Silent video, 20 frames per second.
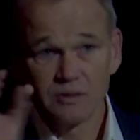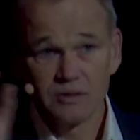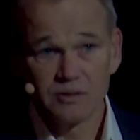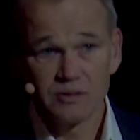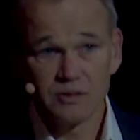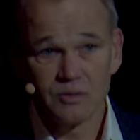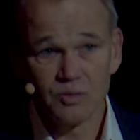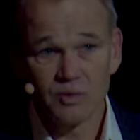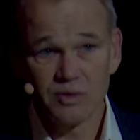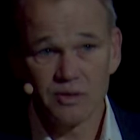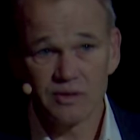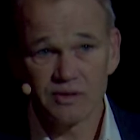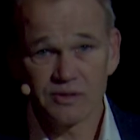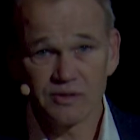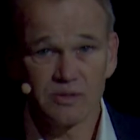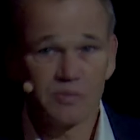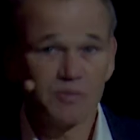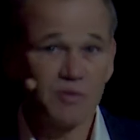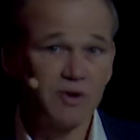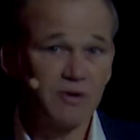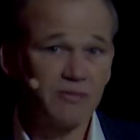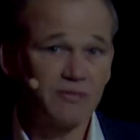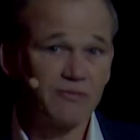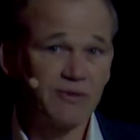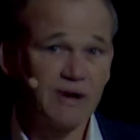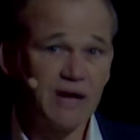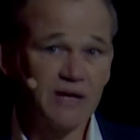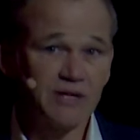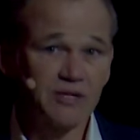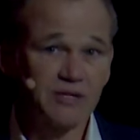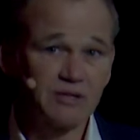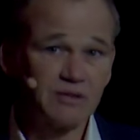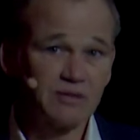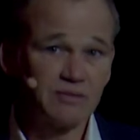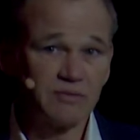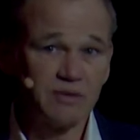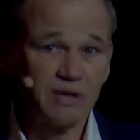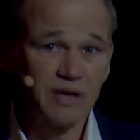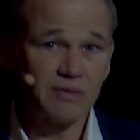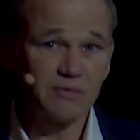to within a small fraction of
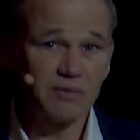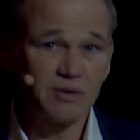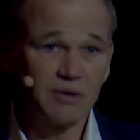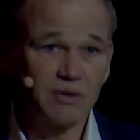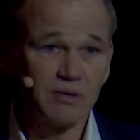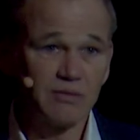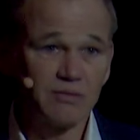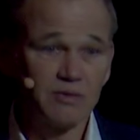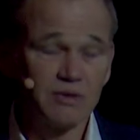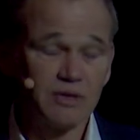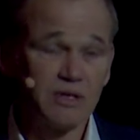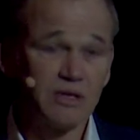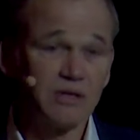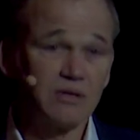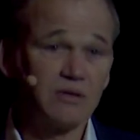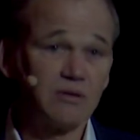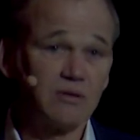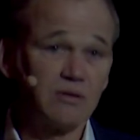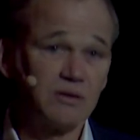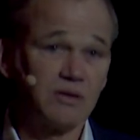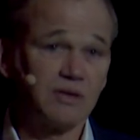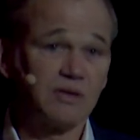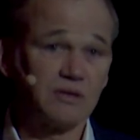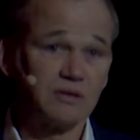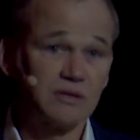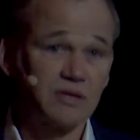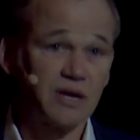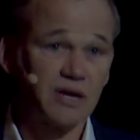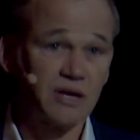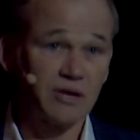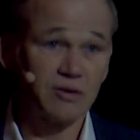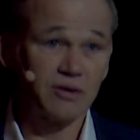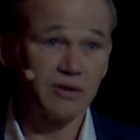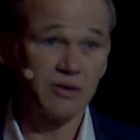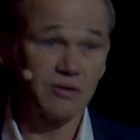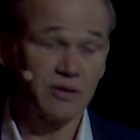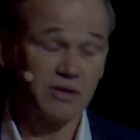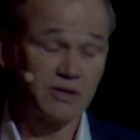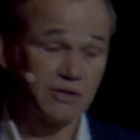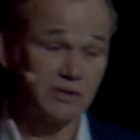lambda over d during the entire
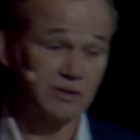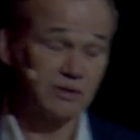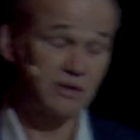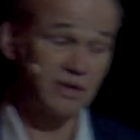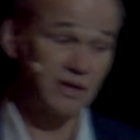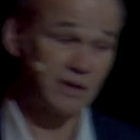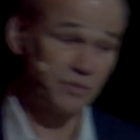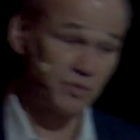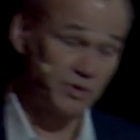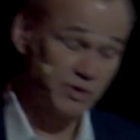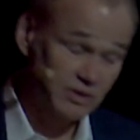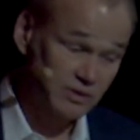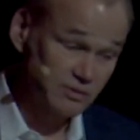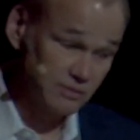integration time, which,